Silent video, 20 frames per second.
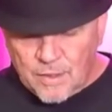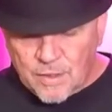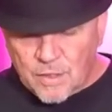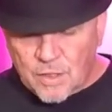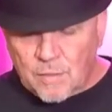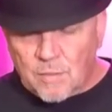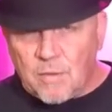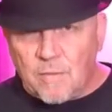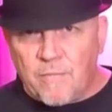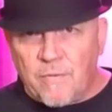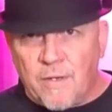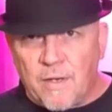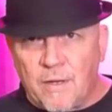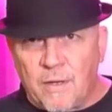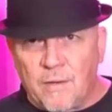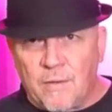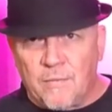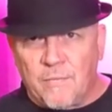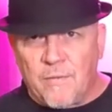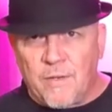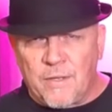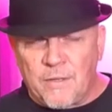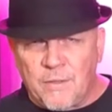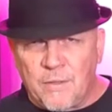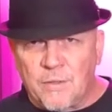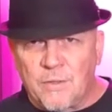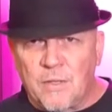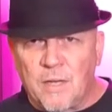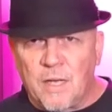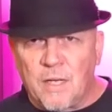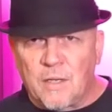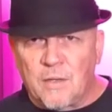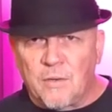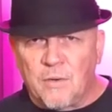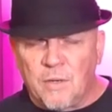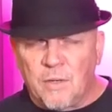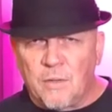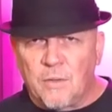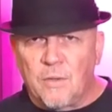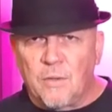Some of Vector's
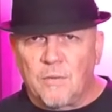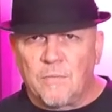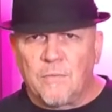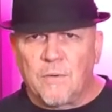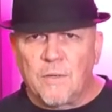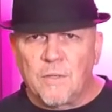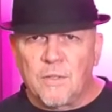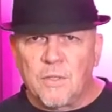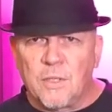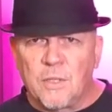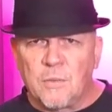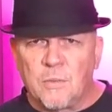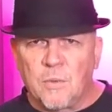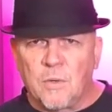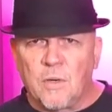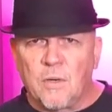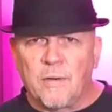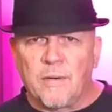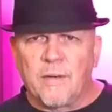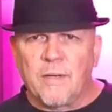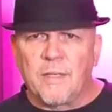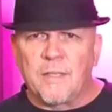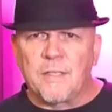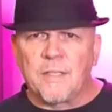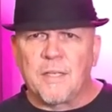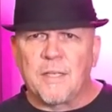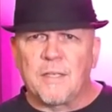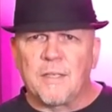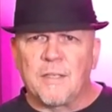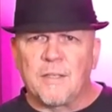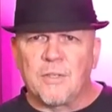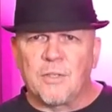non-critical functions were already set,